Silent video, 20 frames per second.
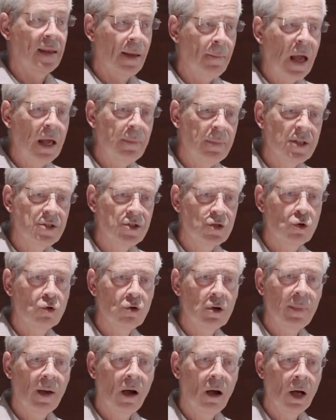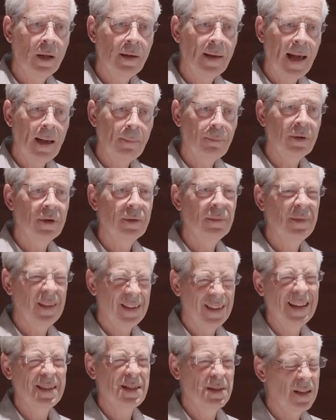there may be a story behind that,
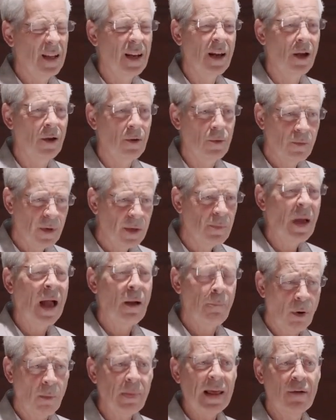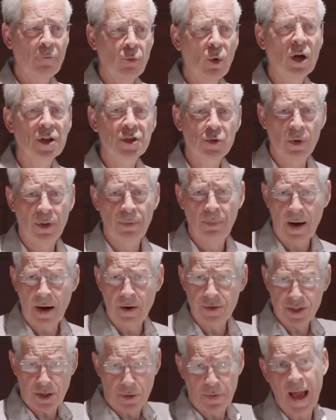but we probably have words with
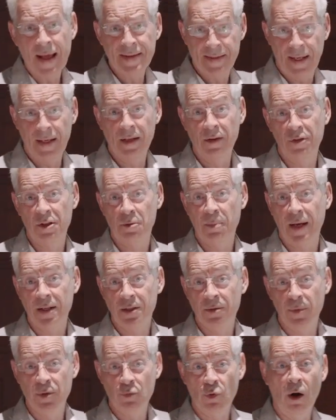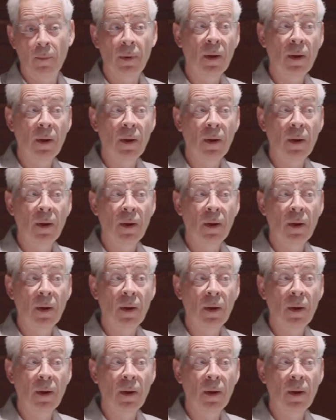parents at that end of the spectrum as well.